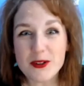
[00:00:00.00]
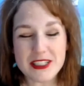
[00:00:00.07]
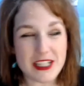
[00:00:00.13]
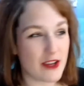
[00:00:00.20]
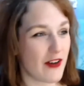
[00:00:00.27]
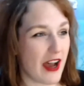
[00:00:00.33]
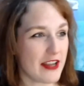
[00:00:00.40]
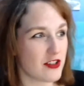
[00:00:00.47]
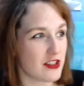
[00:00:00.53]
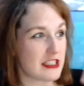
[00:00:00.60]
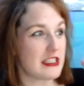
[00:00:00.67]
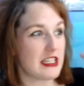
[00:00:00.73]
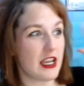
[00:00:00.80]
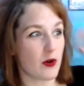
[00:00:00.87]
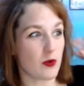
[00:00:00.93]
if I just
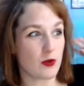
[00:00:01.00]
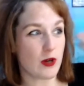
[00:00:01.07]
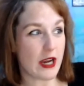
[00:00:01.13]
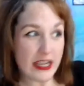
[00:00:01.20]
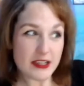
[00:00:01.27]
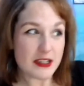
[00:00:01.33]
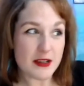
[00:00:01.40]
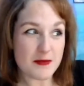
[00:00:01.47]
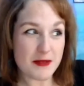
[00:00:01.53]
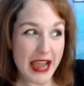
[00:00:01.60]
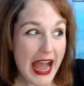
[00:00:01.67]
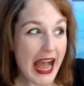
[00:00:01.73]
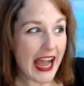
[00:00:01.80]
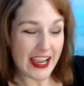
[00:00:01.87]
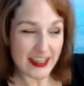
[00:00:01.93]
see a random
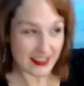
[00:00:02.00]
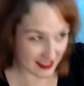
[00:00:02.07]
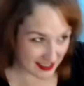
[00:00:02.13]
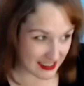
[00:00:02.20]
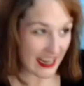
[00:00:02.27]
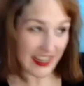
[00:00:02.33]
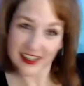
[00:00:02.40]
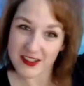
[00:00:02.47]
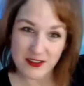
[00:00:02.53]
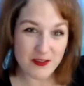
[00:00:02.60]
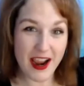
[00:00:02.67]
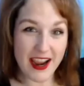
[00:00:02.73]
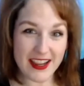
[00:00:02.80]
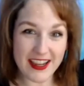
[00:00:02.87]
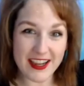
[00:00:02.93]
guy standing
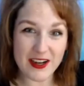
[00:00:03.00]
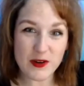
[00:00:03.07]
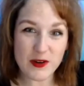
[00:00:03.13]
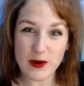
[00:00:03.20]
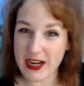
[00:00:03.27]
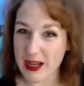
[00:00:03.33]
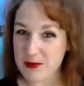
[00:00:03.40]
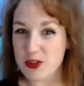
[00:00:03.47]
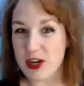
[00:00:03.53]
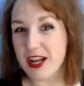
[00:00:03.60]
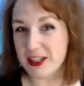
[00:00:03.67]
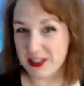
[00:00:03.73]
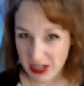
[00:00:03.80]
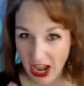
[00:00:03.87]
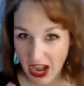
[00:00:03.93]
right here when I'm trying
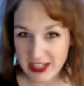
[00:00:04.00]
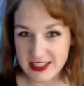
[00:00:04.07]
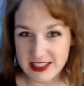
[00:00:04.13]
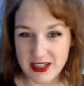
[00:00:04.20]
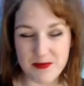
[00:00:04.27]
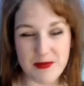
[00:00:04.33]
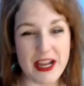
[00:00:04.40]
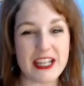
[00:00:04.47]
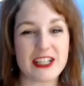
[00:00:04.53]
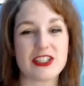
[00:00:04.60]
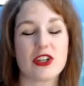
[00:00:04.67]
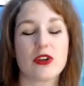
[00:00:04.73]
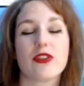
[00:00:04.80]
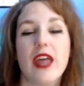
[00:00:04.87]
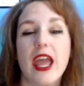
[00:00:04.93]
to talk to somebody.
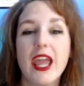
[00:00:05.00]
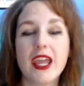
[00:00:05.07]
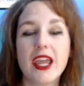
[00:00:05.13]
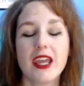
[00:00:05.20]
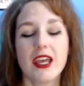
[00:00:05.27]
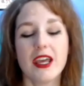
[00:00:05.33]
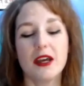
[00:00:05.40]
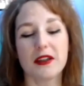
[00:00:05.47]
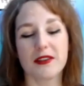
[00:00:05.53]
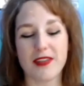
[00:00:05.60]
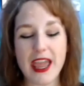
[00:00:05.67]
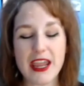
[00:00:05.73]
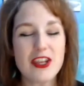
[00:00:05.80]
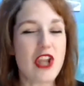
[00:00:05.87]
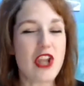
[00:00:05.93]
So they
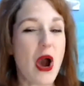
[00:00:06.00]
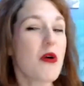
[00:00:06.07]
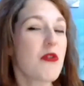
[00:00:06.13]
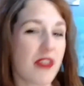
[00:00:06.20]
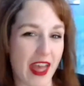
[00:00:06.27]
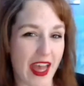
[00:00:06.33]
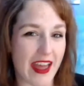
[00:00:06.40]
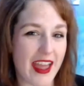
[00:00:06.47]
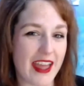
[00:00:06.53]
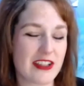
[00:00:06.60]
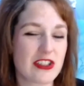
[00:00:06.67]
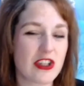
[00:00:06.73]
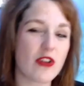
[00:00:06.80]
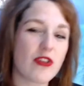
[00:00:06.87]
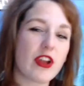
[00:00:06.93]
know that. And
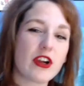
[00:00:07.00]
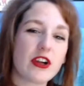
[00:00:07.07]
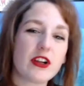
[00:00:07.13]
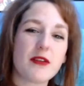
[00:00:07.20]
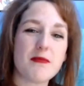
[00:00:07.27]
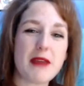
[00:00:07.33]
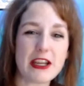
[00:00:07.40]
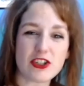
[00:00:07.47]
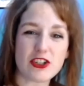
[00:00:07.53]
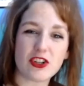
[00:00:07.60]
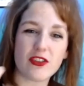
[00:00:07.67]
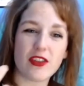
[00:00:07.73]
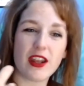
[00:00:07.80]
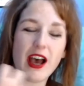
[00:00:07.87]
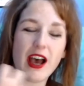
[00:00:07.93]
so they're going to make sure
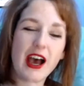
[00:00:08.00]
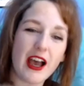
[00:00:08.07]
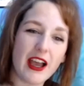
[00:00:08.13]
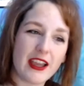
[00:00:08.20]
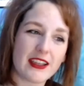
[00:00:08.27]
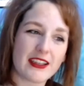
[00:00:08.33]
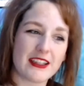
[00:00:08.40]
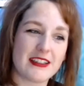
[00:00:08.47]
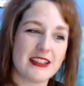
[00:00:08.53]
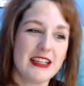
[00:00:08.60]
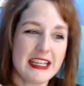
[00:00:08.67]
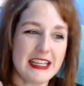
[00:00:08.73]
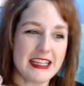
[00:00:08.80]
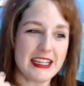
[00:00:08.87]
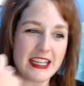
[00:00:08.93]
that I can
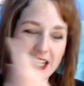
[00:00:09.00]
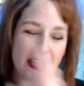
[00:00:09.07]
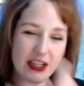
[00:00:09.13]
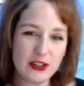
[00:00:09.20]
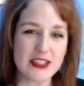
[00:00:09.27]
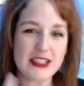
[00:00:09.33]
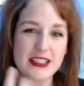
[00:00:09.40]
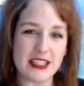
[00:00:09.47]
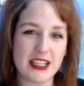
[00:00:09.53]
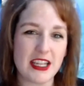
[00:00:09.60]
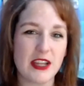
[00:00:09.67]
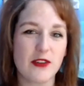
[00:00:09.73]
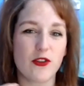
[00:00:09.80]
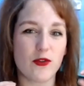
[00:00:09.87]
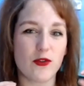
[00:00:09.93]
hear and
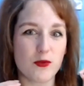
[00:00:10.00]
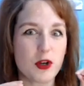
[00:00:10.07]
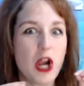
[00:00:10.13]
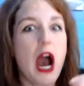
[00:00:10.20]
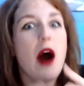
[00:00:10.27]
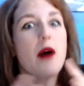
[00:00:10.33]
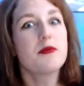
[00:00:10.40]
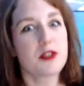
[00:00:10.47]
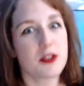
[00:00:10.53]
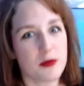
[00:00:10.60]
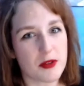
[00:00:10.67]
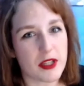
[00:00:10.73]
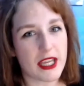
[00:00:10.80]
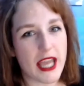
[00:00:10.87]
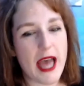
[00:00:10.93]
see
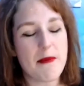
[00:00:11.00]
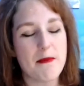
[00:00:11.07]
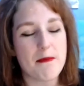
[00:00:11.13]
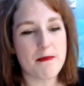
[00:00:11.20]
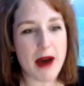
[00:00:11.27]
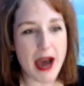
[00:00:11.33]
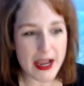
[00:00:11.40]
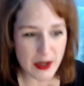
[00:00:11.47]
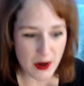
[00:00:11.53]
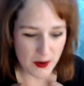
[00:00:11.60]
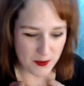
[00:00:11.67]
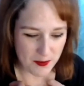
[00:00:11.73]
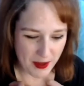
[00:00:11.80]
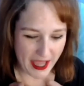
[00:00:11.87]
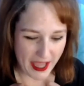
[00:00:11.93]
comfortably at my
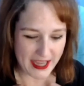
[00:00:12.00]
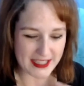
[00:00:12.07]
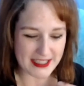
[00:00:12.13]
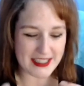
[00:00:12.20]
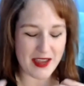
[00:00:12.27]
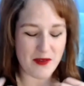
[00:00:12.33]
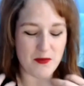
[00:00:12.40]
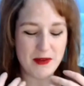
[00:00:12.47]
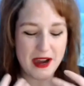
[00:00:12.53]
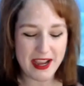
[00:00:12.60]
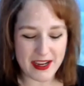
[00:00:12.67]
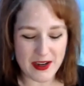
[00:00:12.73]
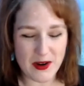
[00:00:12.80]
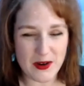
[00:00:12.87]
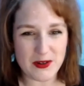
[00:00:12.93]
own pace, at
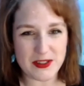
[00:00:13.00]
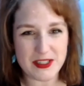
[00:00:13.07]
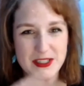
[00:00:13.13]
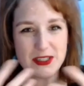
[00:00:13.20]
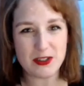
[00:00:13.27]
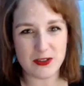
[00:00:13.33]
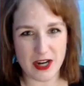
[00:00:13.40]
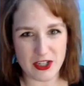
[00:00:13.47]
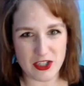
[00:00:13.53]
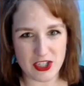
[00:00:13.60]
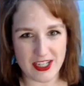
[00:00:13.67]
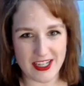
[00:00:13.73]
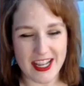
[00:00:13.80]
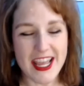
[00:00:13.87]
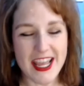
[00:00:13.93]
my own
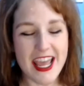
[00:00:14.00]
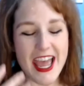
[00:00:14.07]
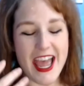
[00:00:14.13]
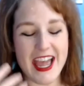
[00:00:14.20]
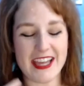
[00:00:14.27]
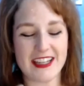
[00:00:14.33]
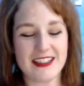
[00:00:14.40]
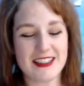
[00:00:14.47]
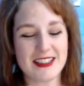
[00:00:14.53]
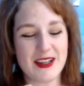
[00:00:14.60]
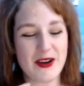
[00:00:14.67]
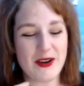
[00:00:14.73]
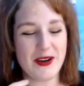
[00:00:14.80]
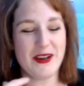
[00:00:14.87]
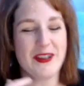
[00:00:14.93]
discretion. And so